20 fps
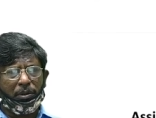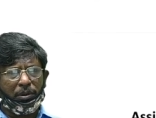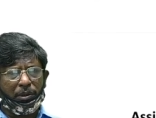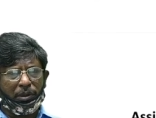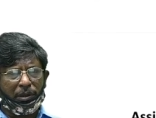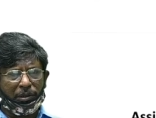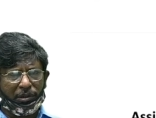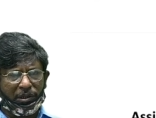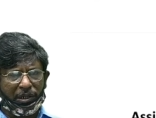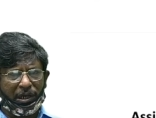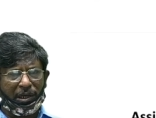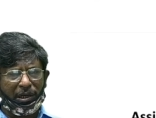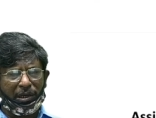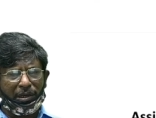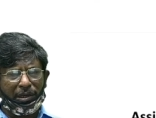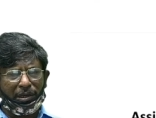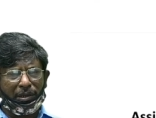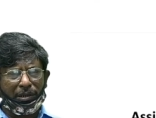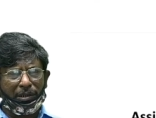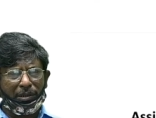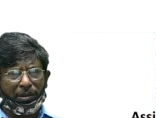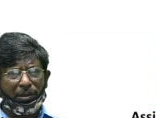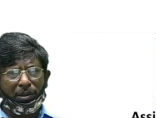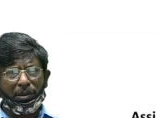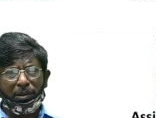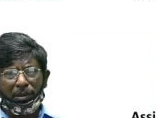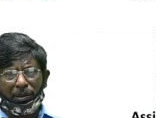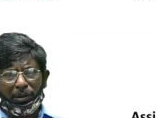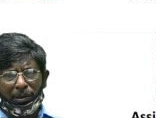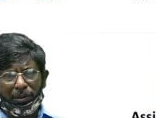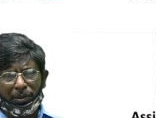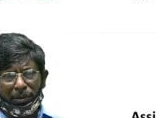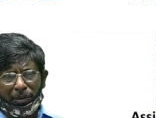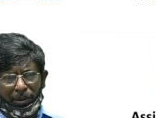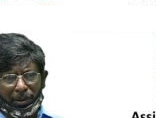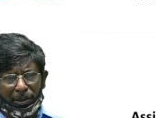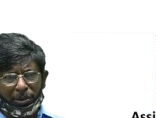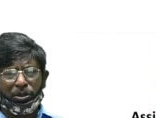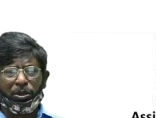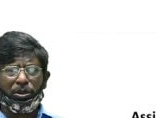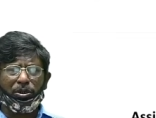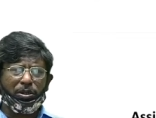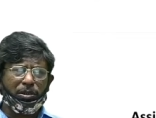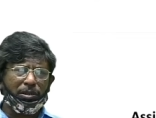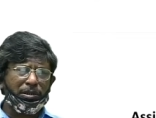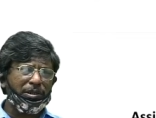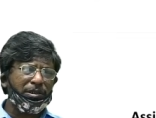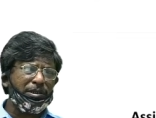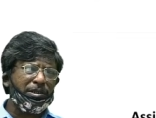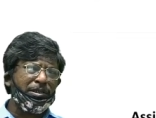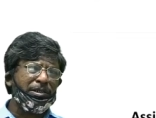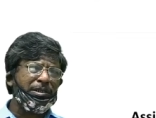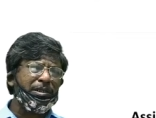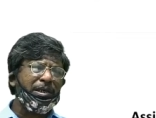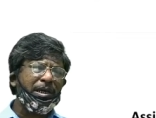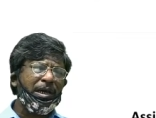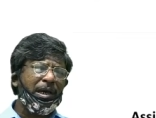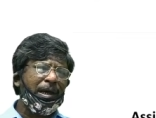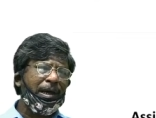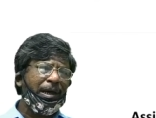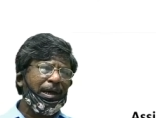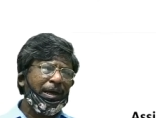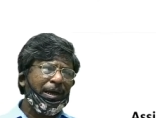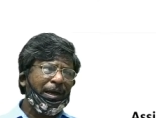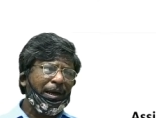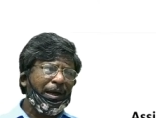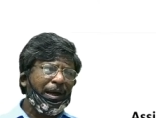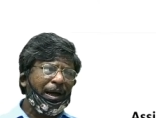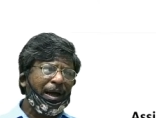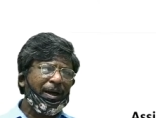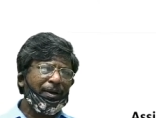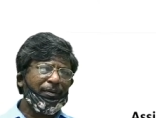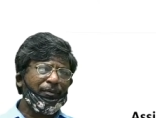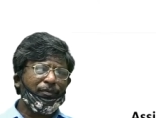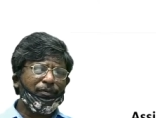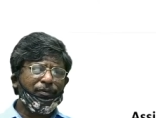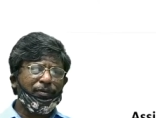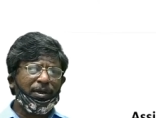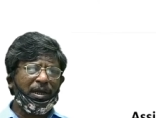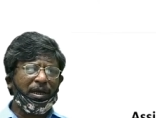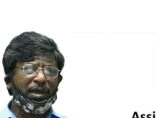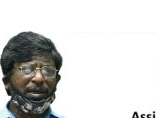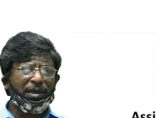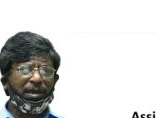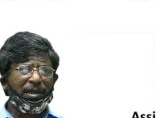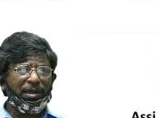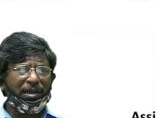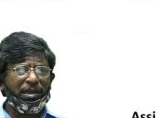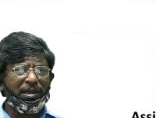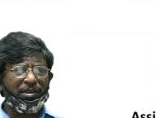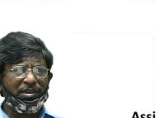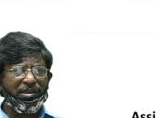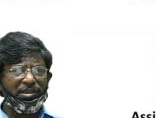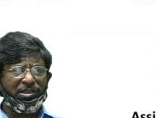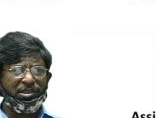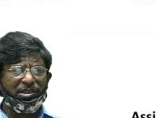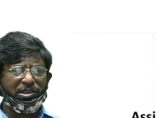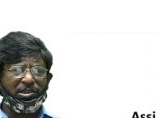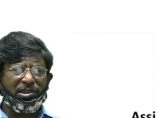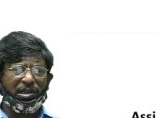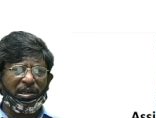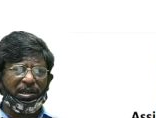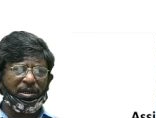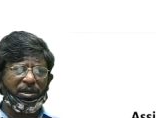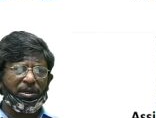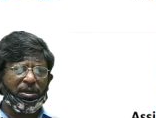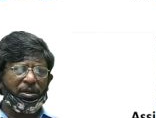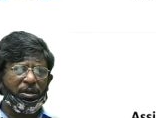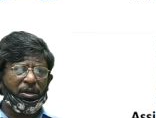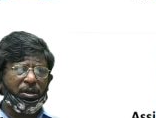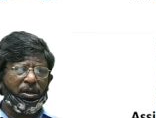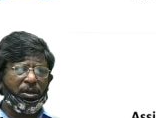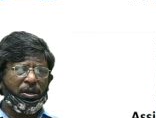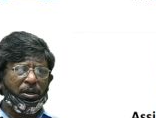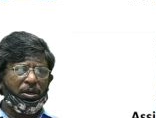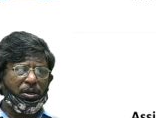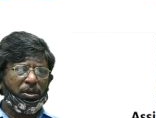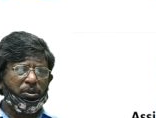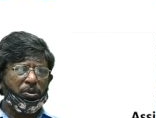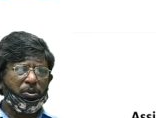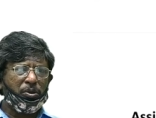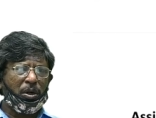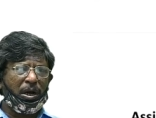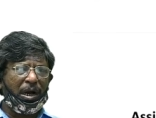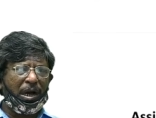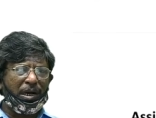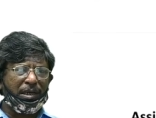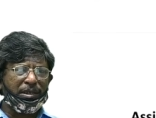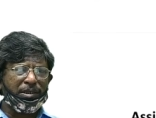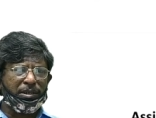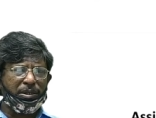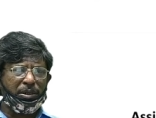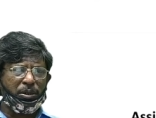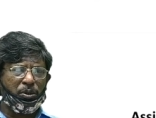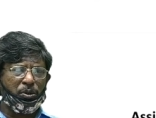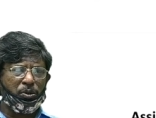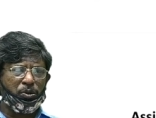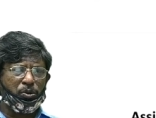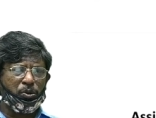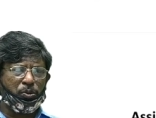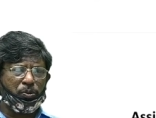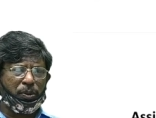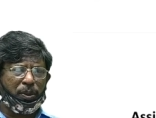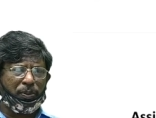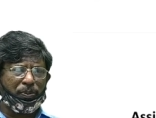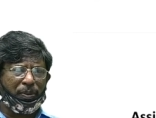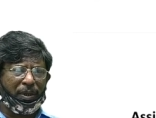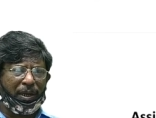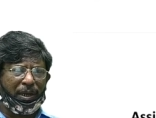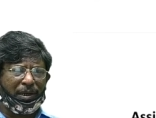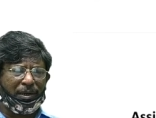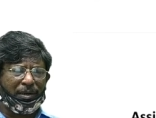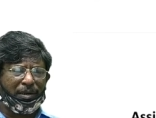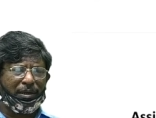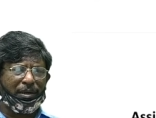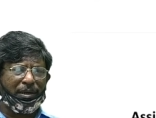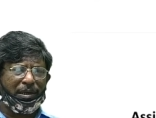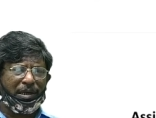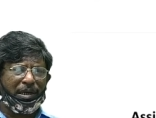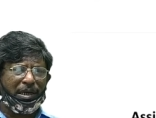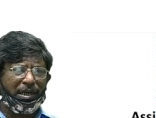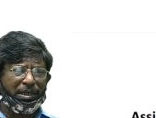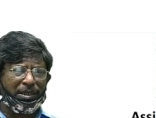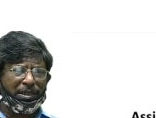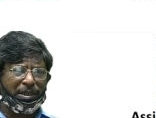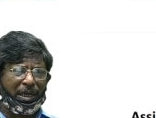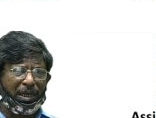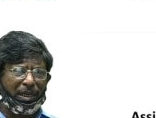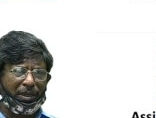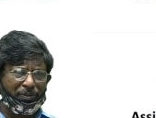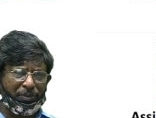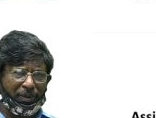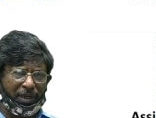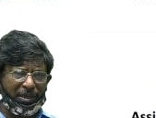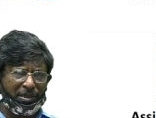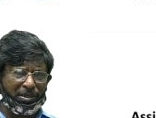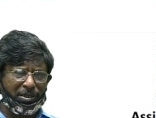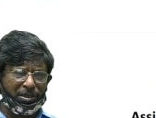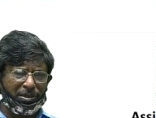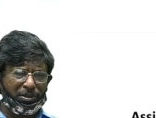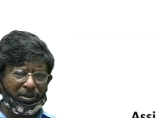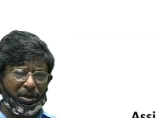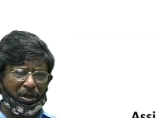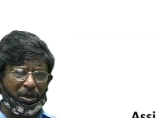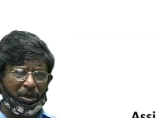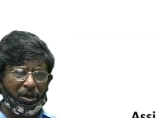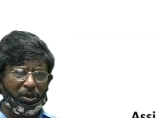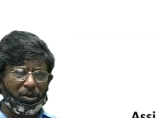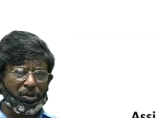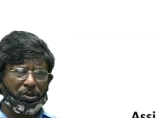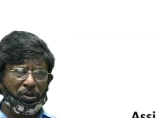The authorities have taken a decision to ask you to prepare assignments or